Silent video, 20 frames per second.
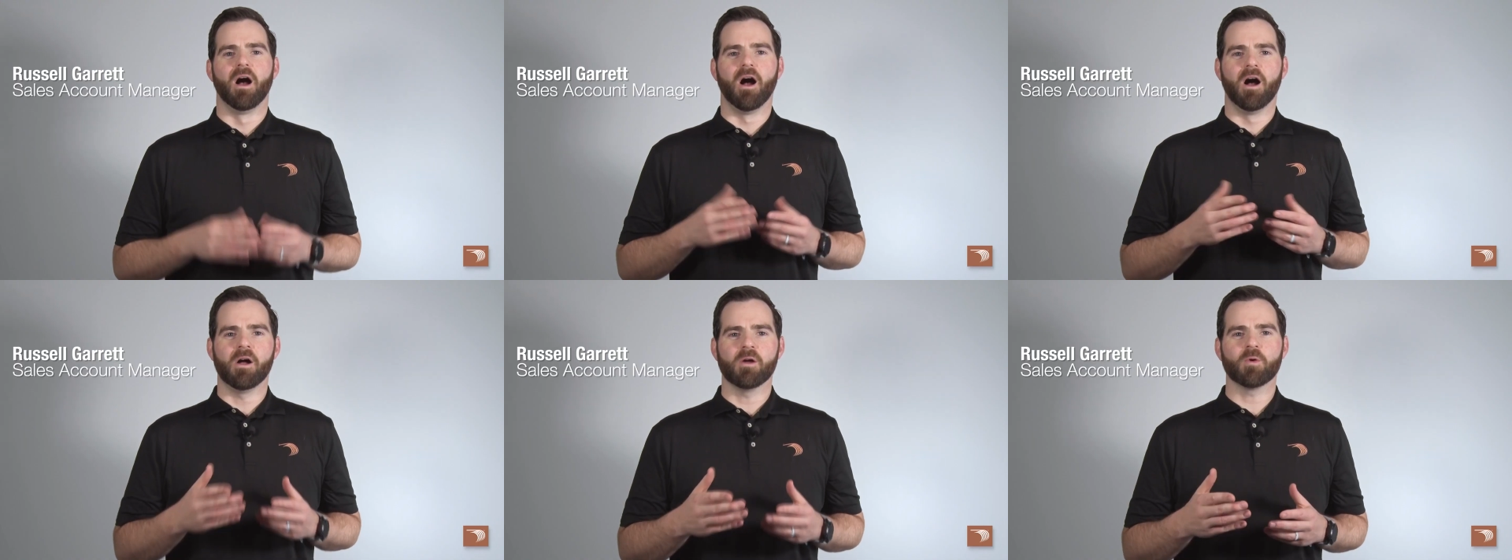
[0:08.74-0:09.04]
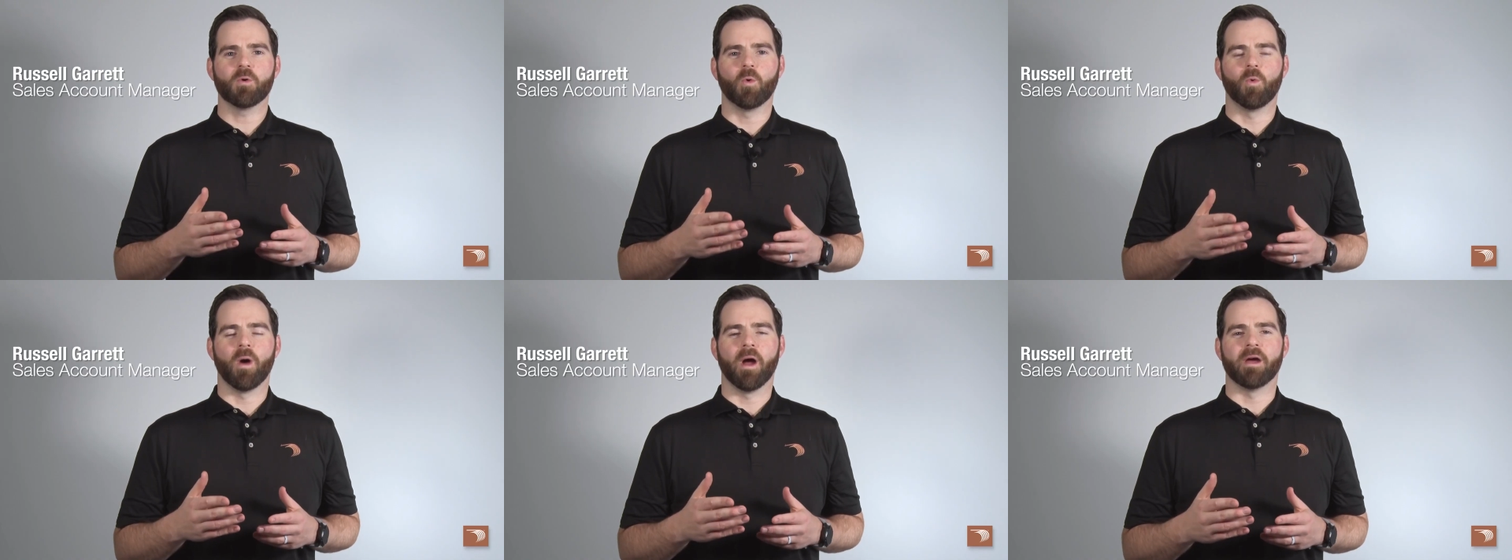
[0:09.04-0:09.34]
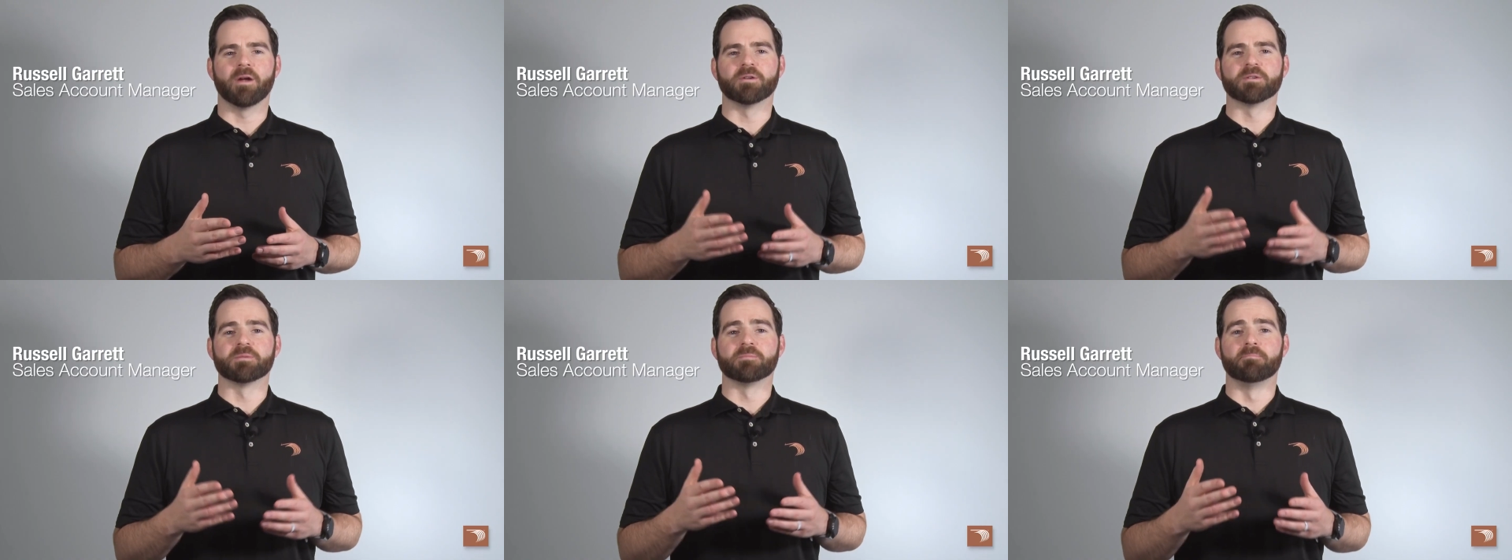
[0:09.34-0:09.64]

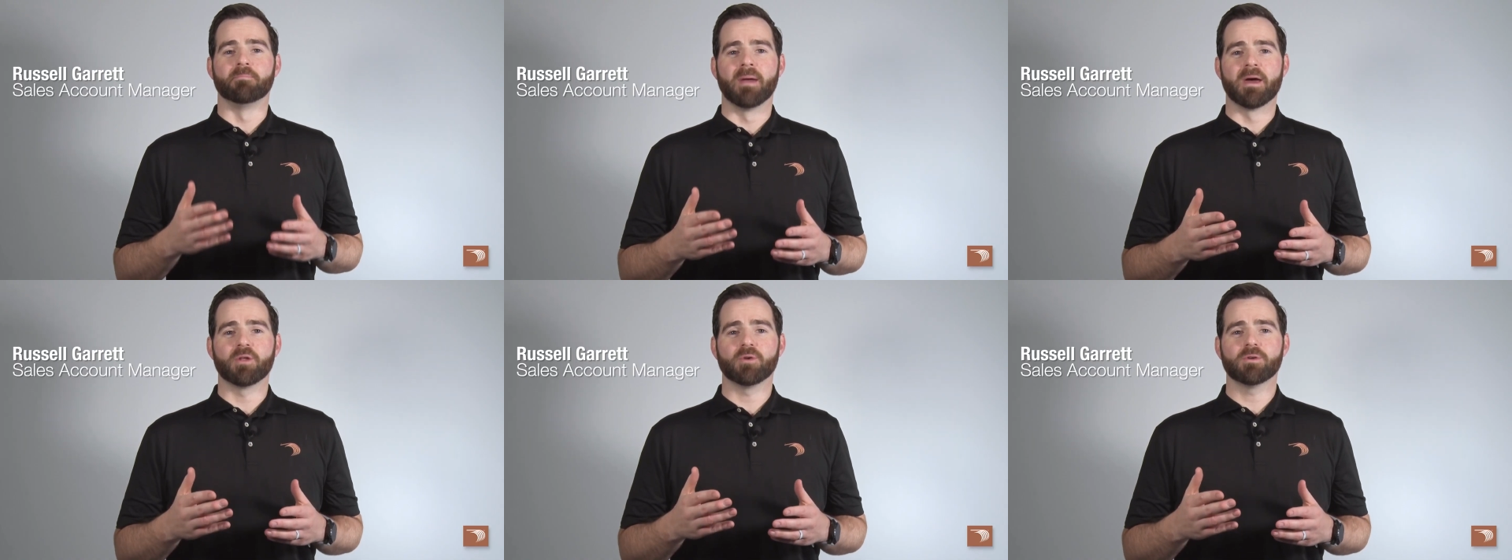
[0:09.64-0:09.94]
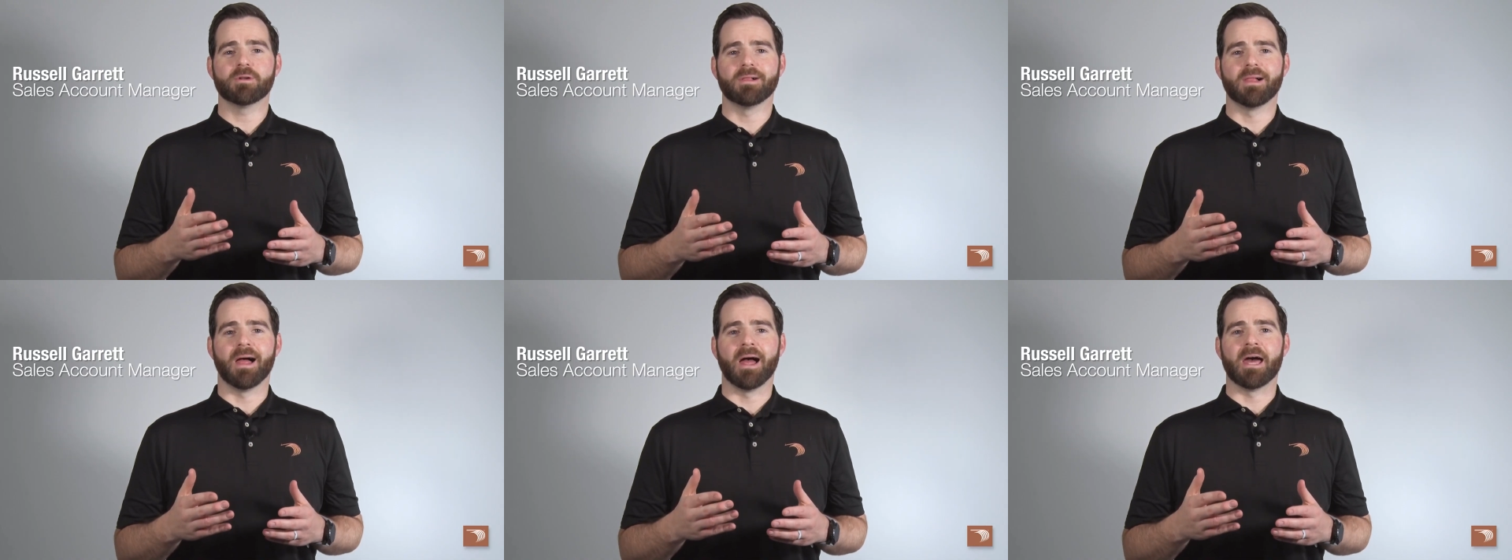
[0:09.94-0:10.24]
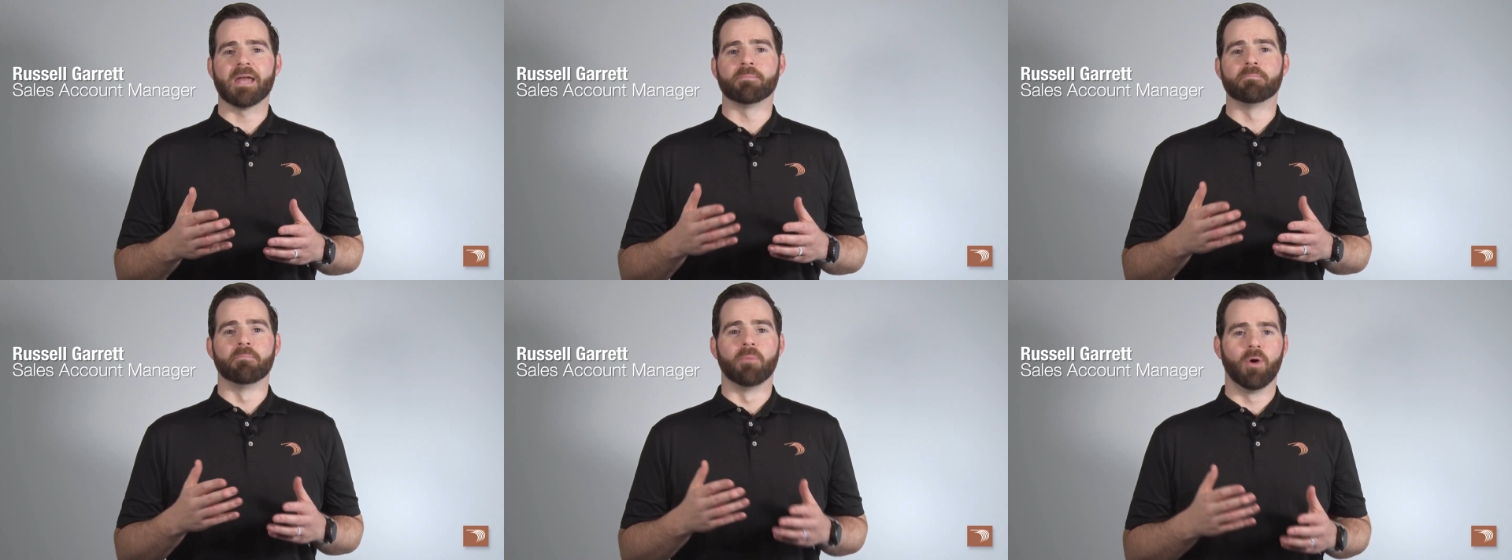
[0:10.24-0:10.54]
Wire's
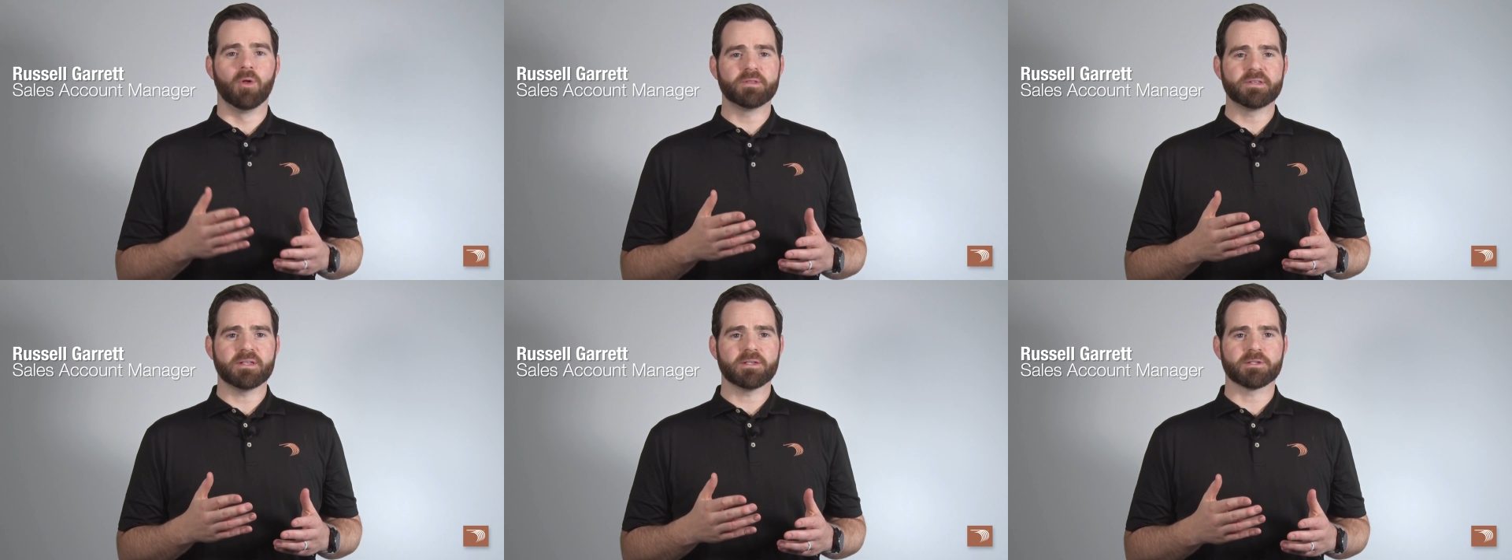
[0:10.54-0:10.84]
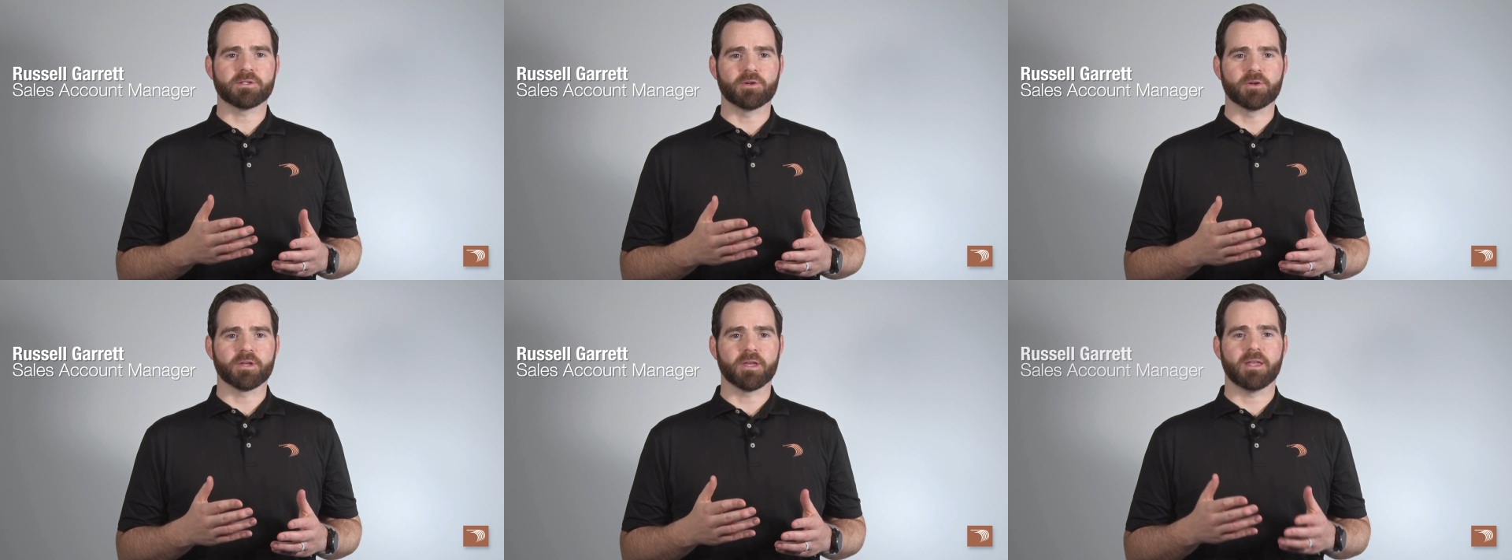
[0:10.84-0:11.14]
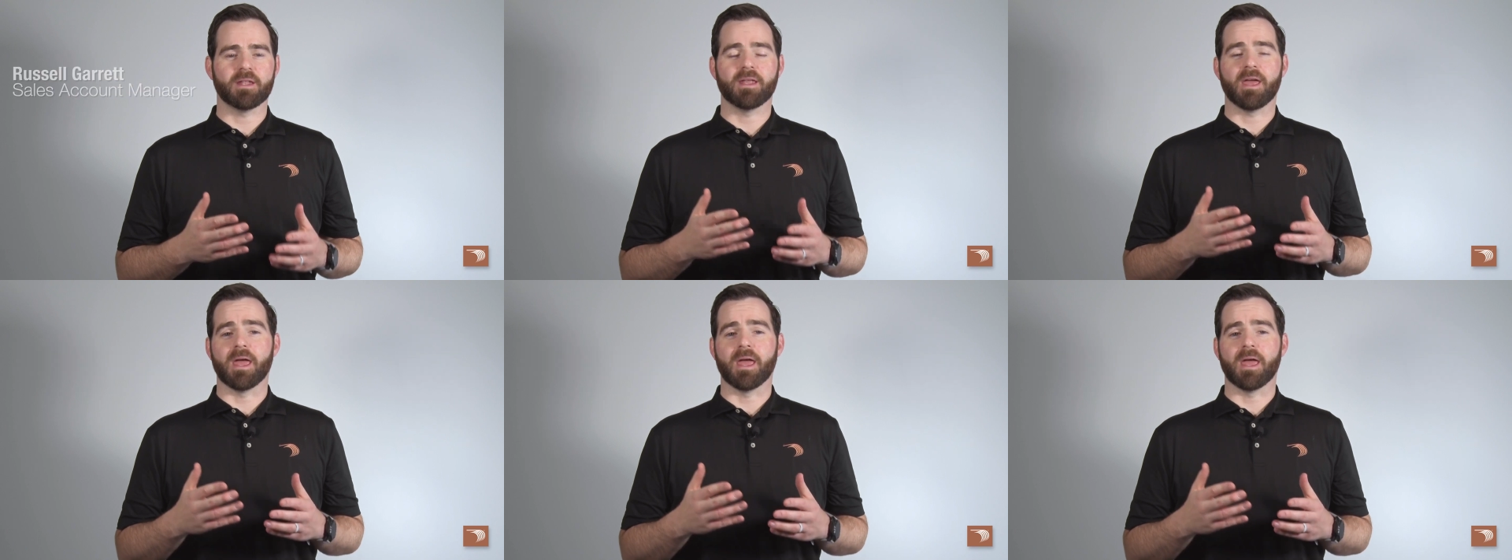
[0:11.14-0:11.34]
metal-clad multi-circuit